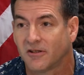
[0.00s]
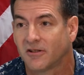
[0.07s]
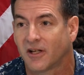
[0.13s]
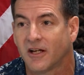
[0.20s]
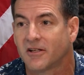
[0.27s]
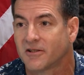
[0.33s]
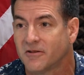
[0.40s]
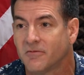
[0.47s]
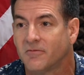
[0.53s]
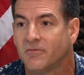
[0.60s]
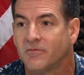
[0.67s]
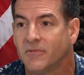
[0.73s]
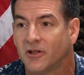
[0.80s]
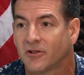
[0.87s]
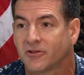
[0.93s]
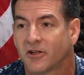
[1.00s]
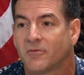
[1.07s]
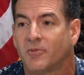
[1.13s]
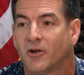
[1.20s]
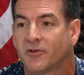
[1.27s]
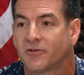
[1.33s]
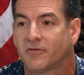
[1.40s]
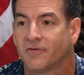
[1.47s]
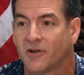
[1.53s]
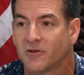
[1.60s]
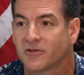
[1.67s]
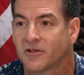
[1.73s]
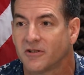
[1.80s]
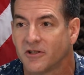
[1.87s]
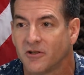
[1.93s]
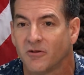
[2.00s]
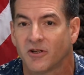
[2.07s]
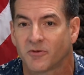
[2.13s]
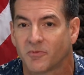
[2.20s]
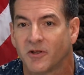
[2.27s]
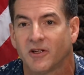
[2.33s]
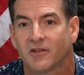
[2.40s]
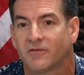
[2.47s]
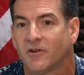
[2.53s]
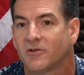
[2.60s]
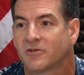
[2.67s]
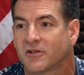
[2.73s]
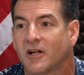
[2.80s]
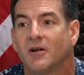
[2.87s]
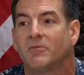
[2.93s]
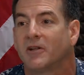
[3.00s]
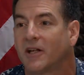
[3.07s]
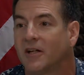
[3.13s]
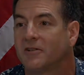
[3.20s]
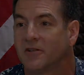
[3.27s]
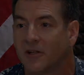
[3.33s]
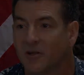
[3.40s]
takes the military postal folks and the USPS folks time to catch